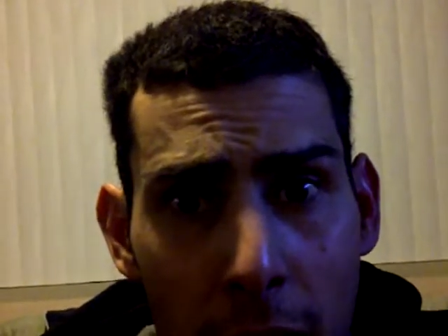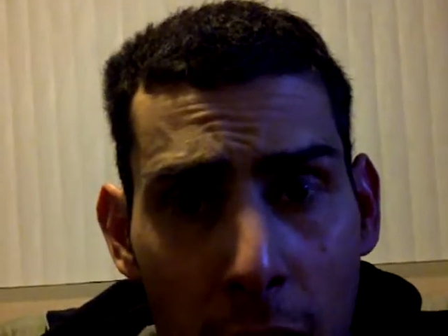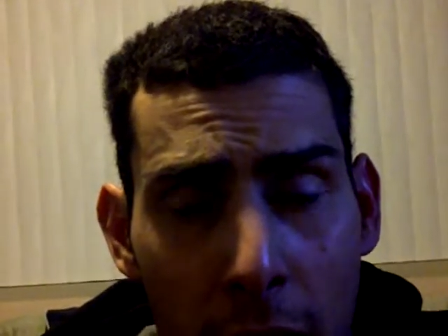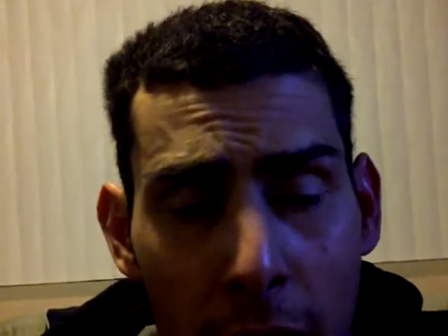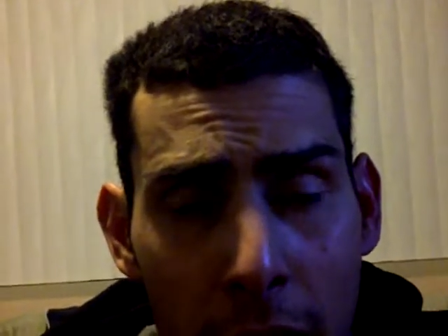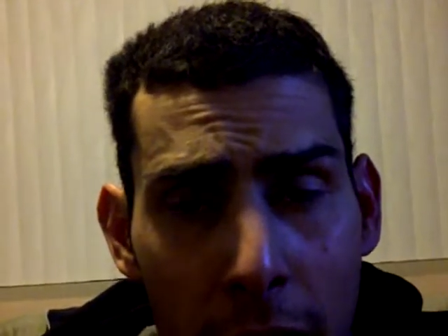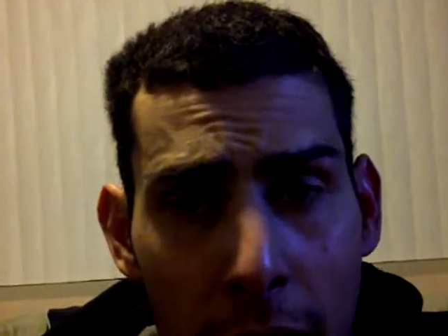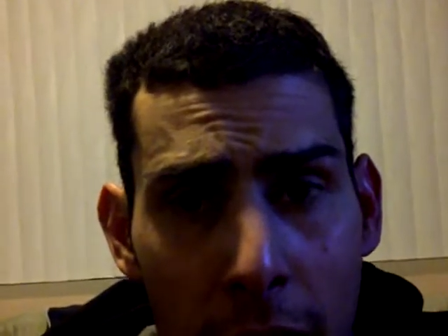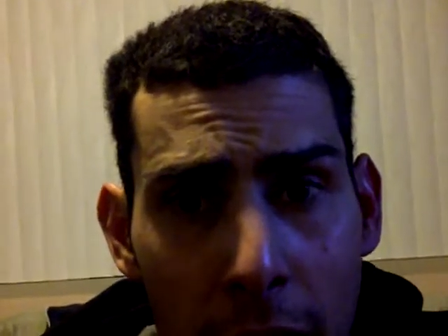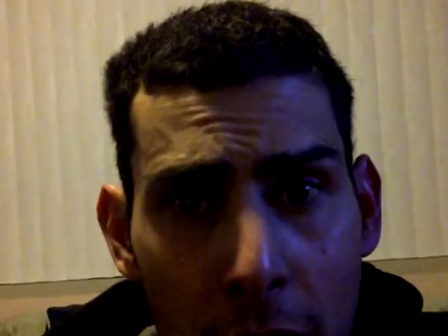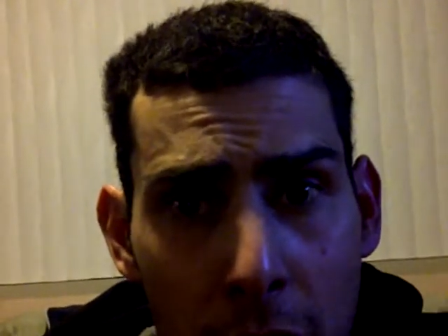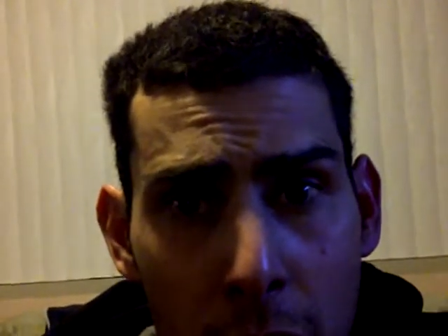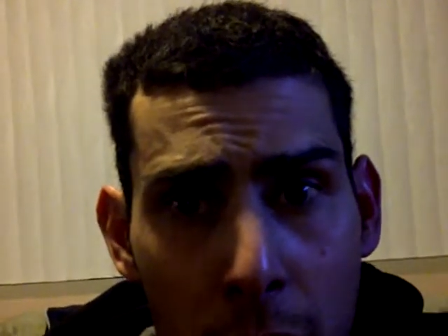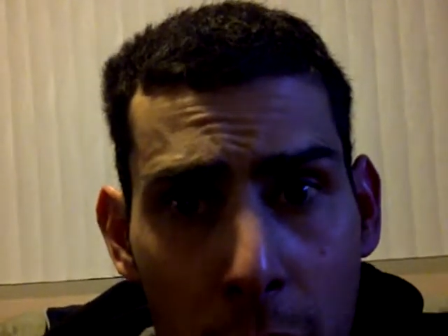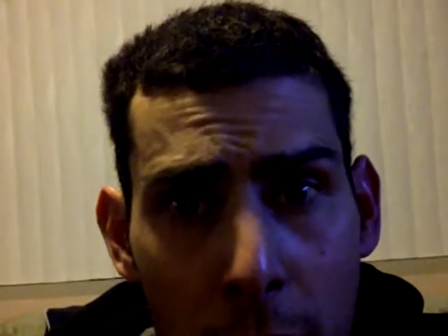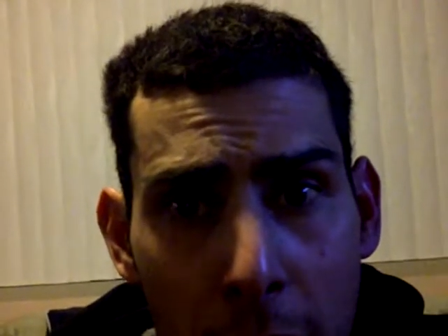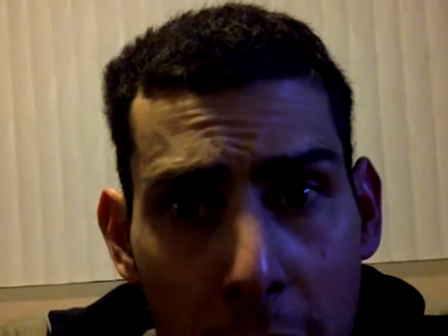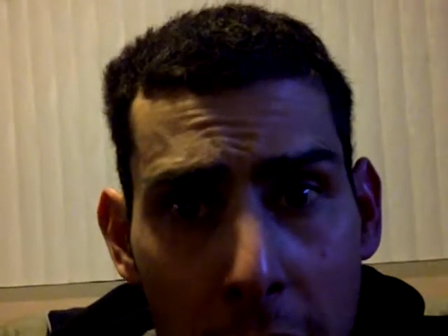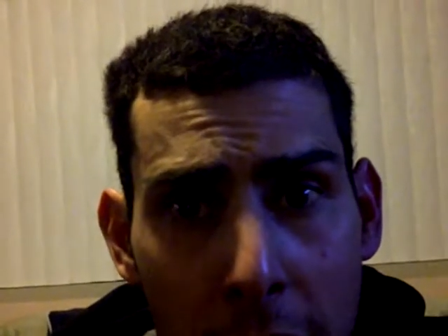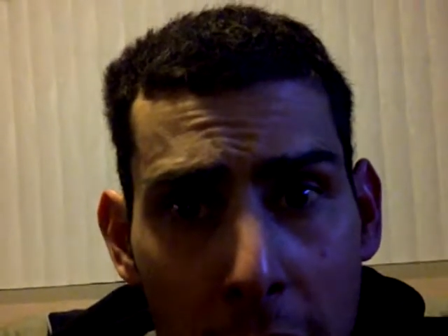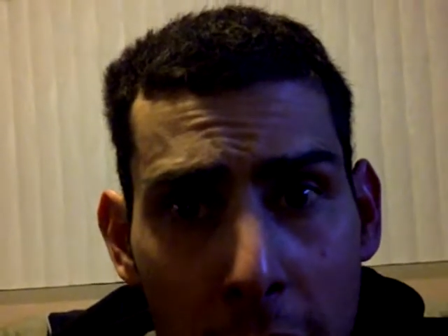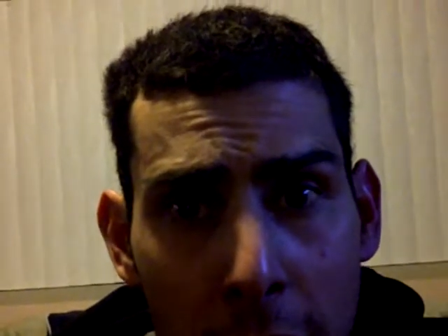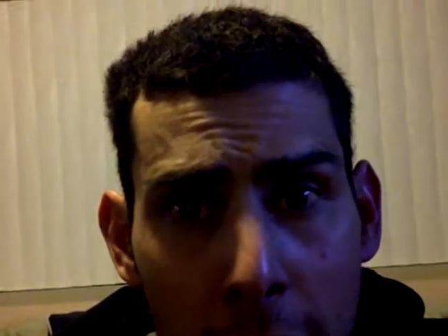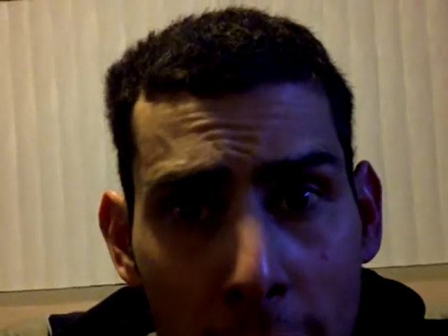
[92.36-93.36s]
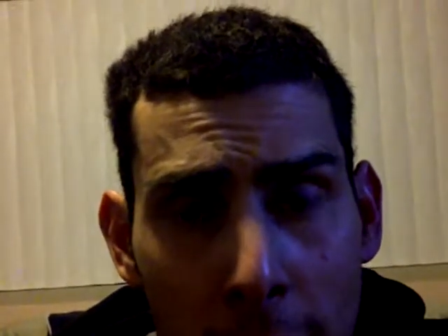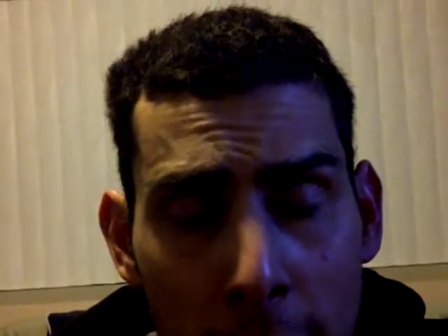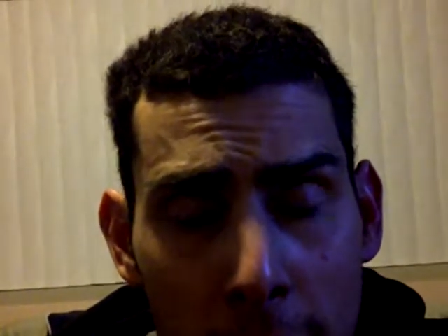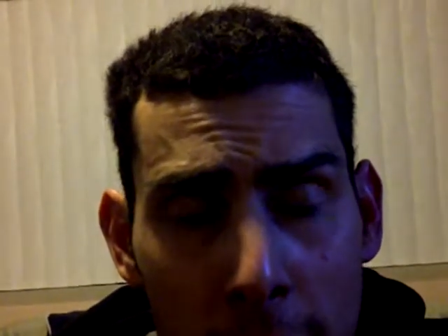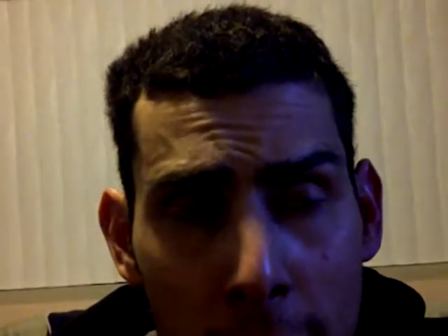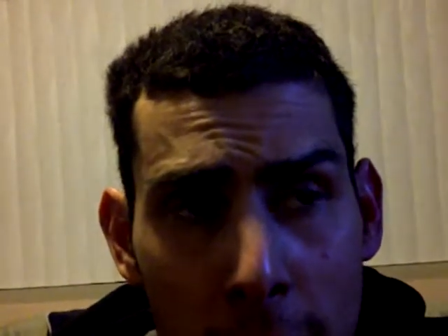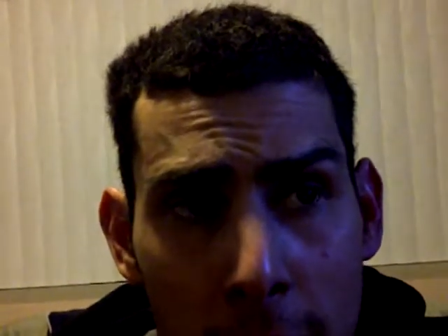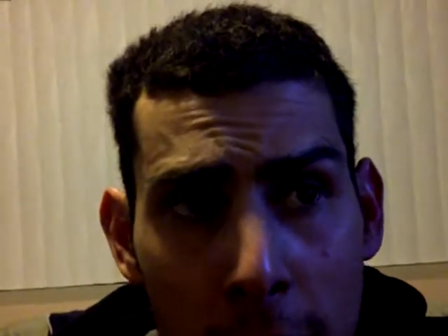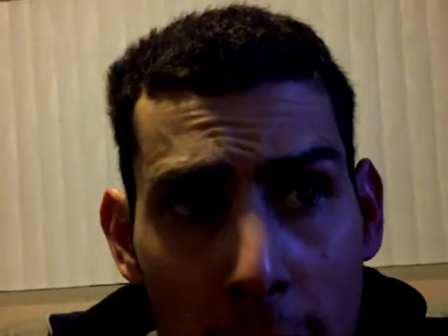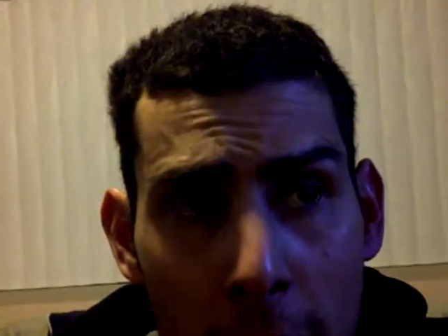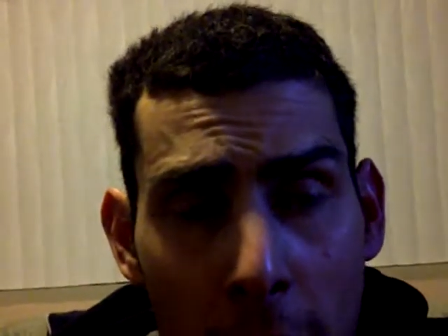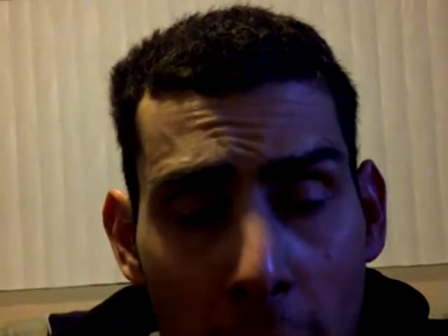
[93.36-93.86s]
on the fence with PETA,
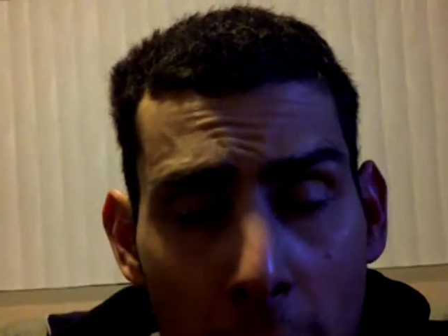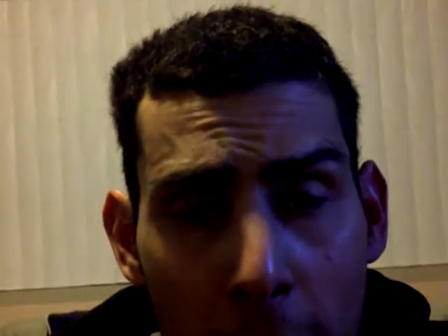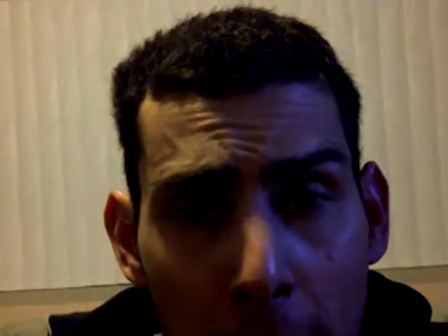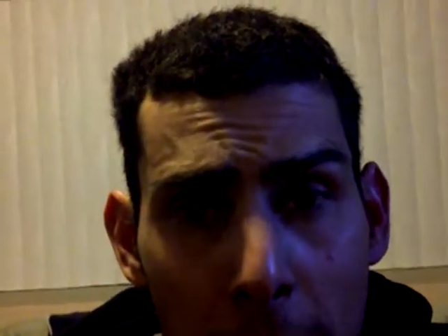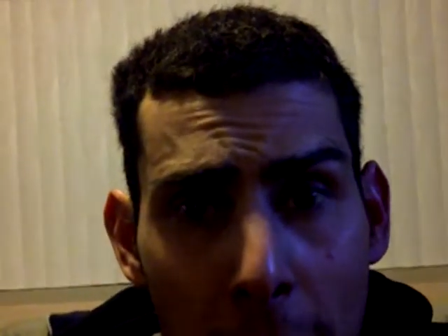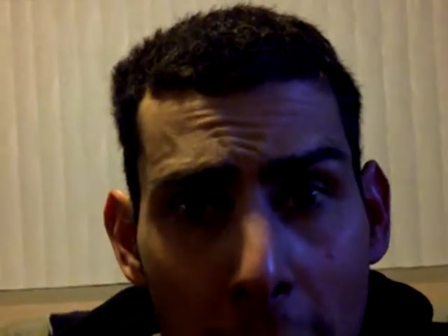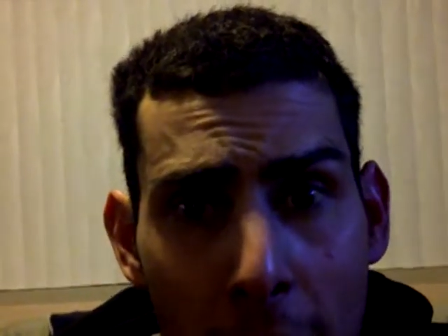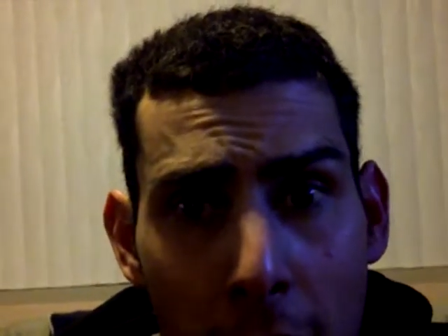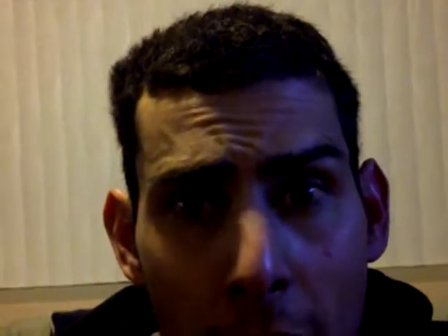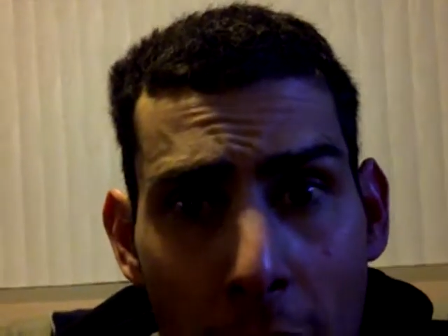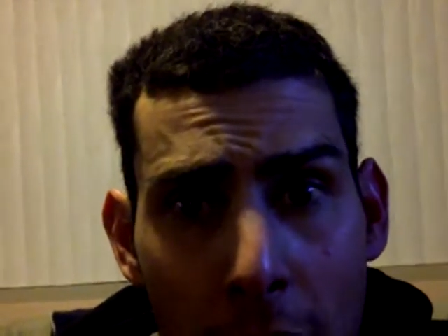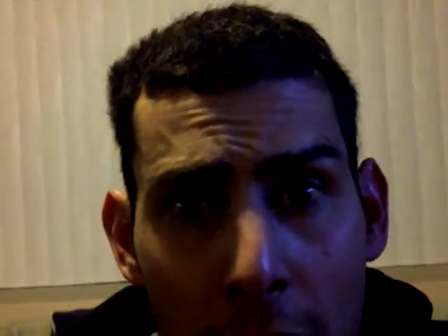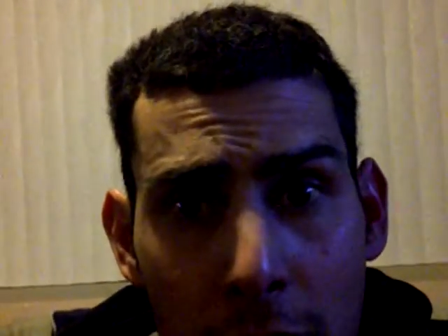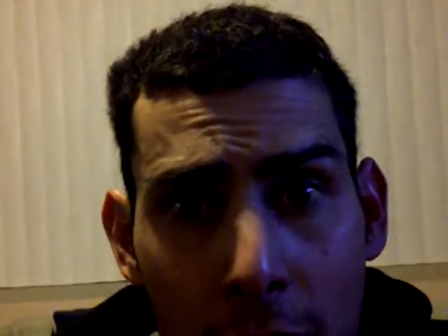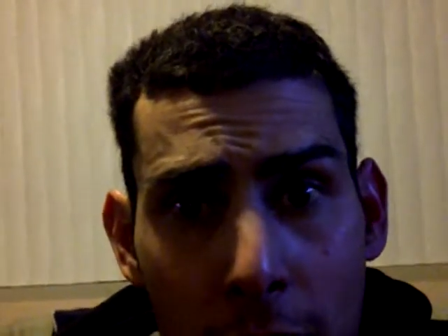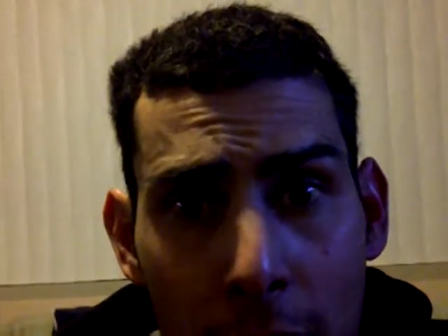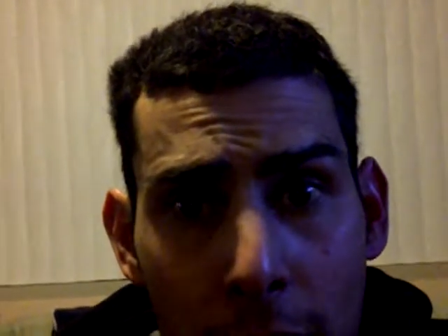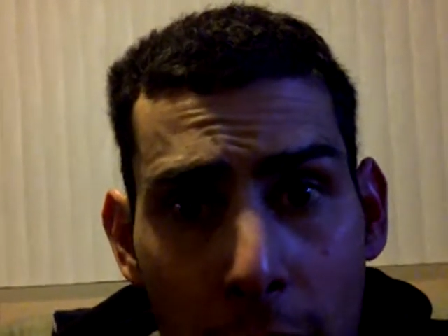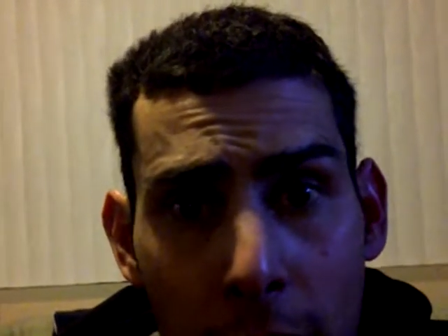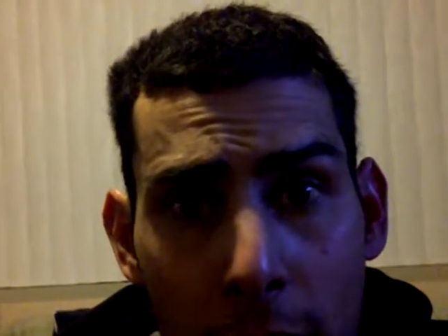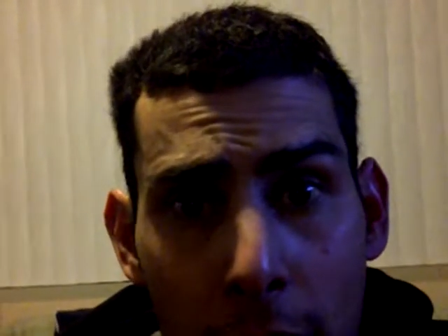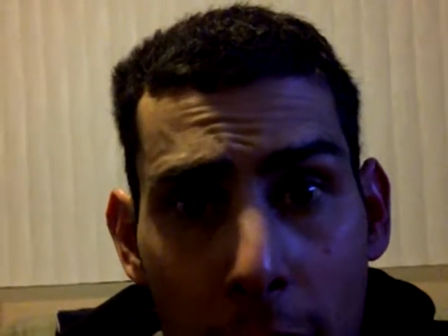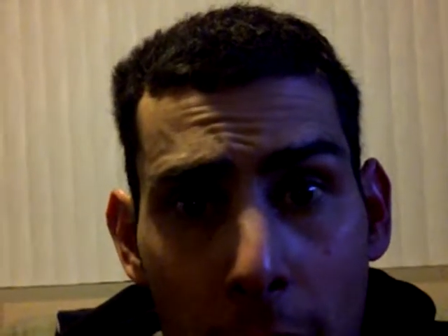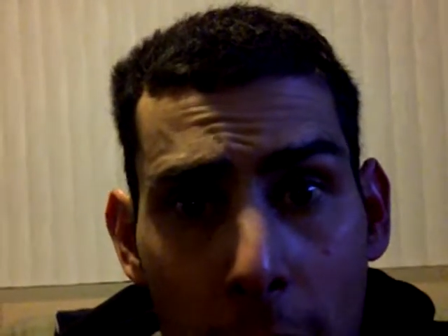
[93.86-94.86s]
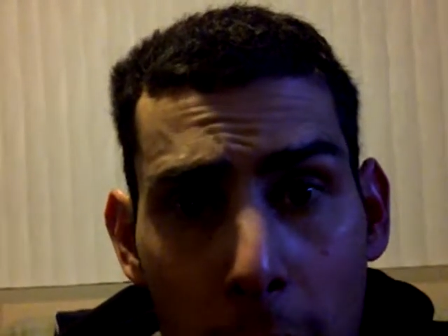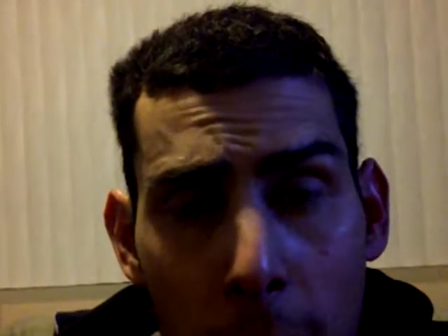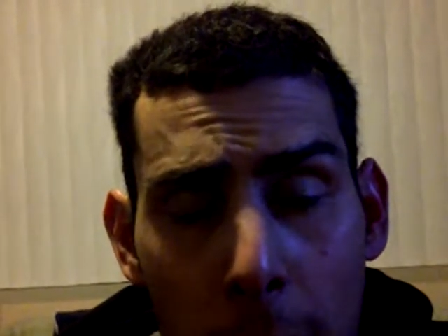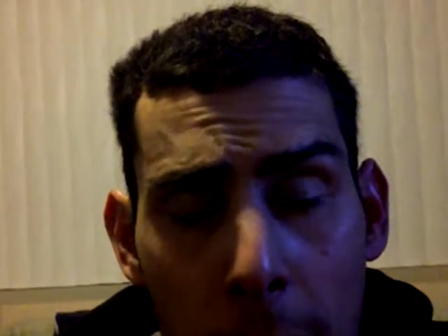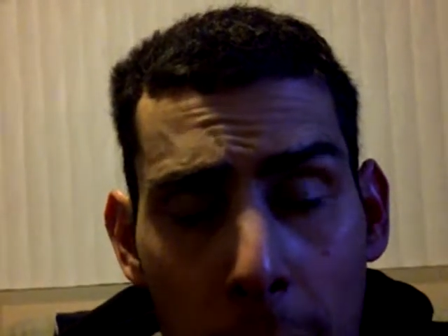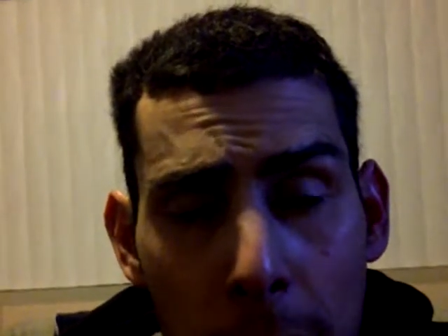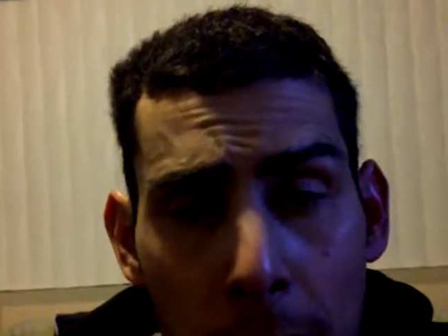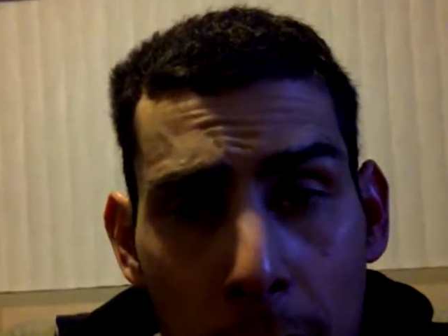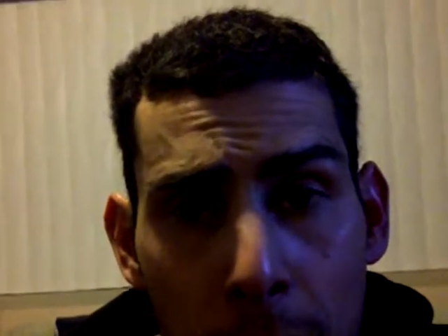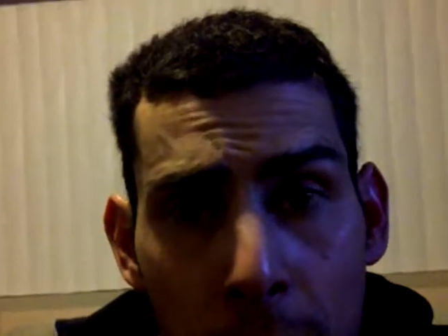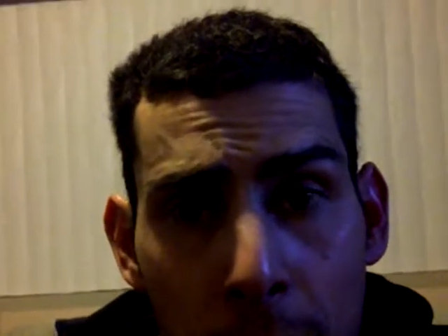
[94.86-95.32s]
I'm now asking for their help.